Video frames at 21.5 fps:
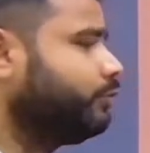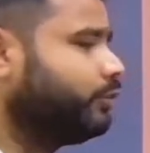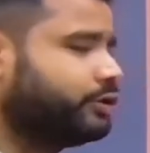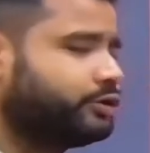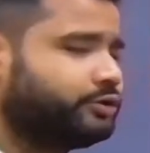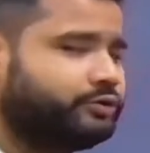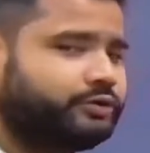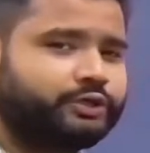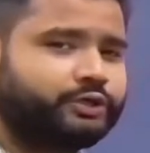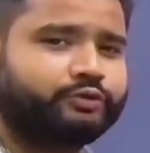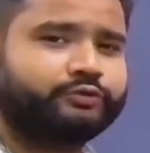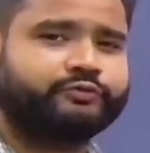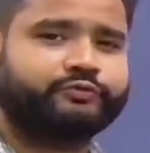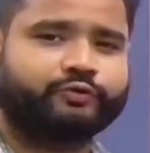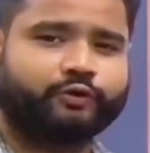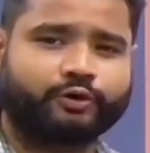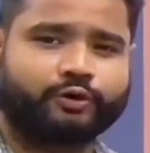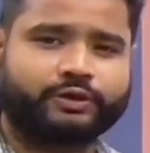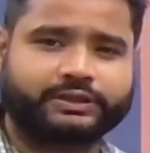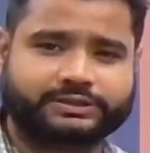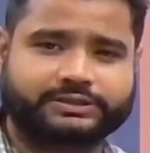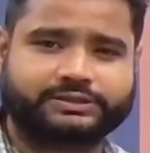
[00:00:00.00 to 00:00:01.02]
you need to
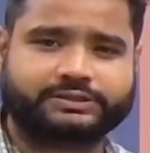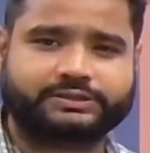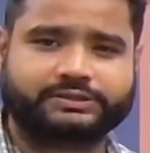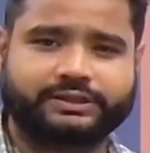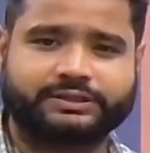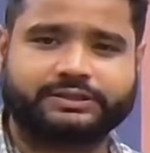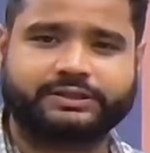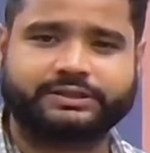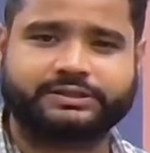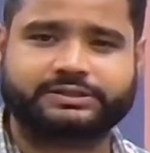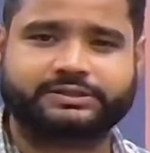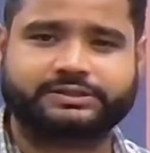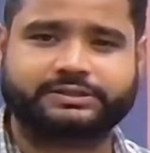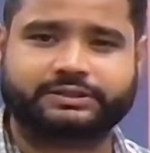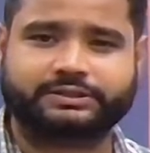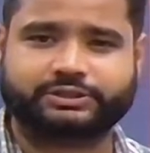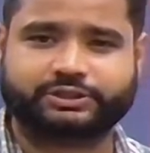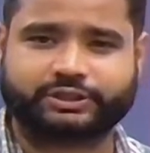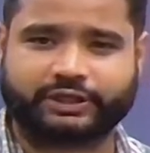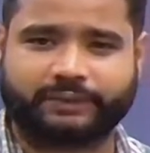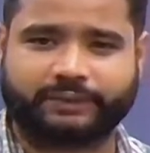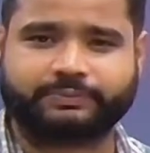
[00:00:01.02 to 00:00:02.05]
focus in this
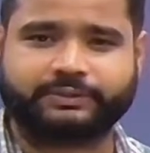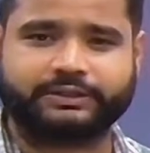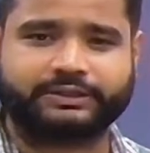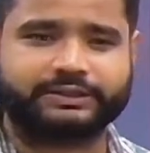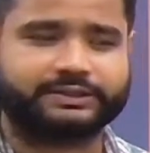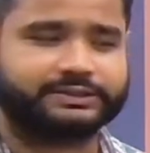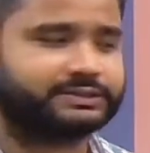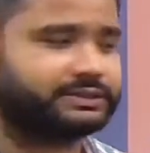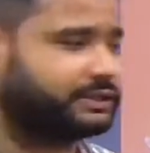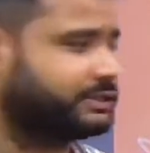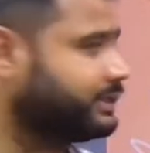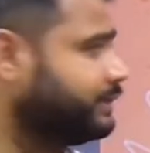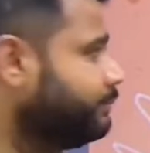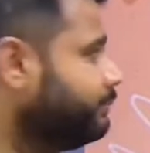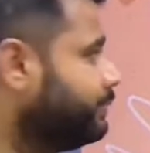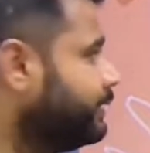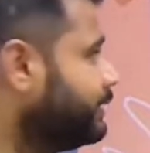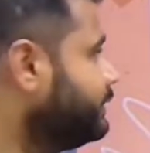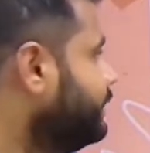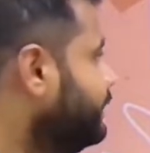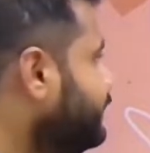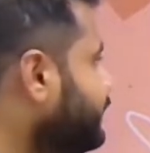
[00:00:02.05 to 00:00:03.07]
chapter is nothing
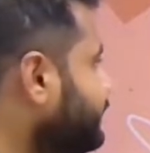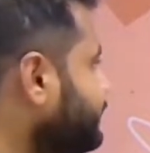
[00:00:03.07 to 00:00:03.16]
but the